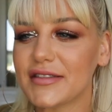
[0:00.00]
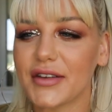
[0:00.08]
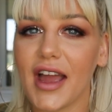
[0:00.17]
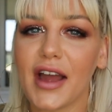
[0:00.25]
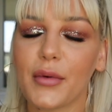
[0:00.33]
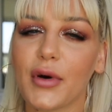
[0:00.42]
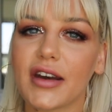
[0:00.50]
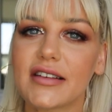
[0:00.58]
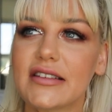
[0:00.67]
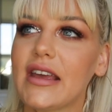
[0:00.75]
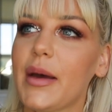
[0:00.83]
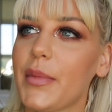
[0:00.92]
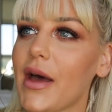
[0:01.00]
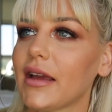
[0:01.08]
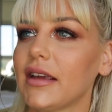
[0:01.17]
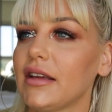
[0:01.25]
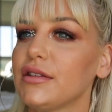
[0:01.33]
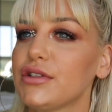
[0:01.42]
So yeah, I wanted to get
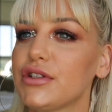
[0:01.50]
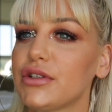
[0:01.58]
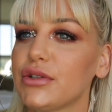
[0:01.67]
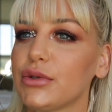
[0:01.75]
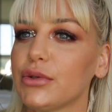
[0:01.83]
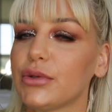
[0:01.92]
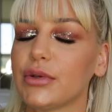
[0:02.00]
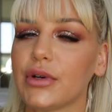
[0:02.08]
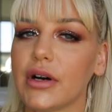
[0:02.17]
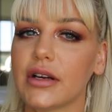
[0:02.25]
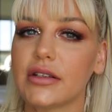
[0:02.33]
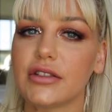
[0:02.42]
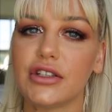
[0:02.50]
back into,